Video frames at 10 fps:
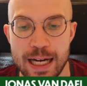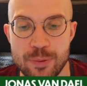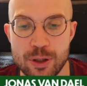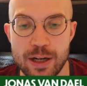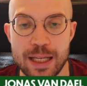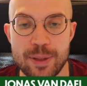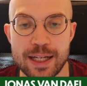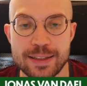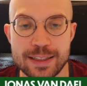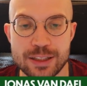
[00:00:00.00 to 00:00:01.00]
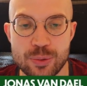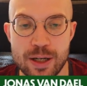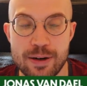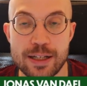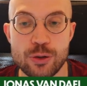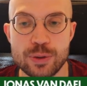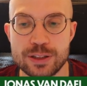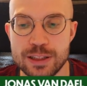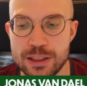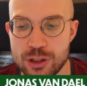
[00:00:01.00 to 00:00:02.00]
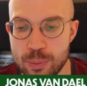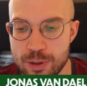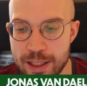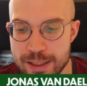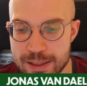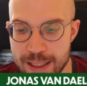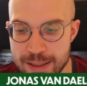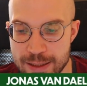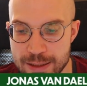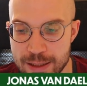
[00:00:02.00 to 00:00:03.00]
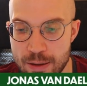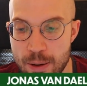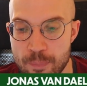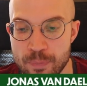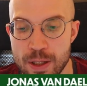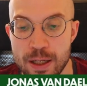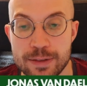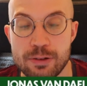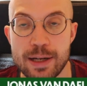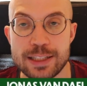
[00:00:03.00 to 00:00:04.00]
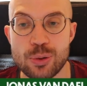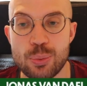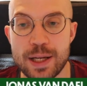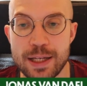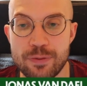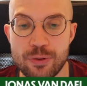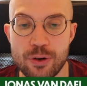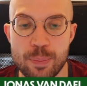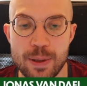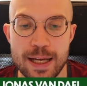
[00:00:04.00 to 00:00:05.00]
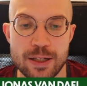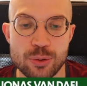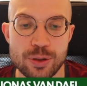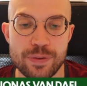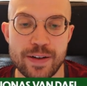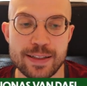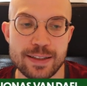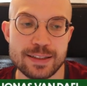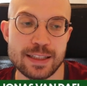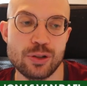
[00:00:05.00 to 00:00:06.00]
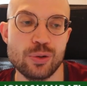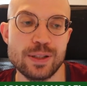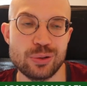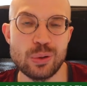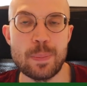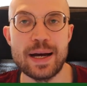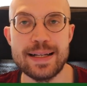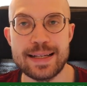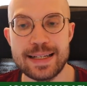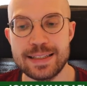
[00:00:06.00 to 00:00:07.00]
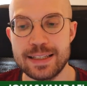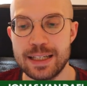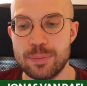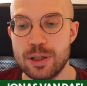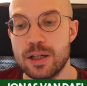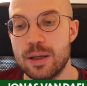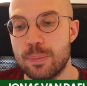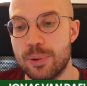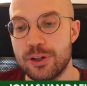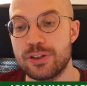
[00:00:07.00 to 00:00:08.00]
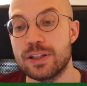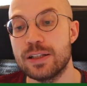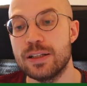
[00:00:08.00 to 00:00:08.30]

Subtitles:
and we are aiming at this square, and you will see some nice tactics here. There is a way for black to defend this and go into a bad endgame, but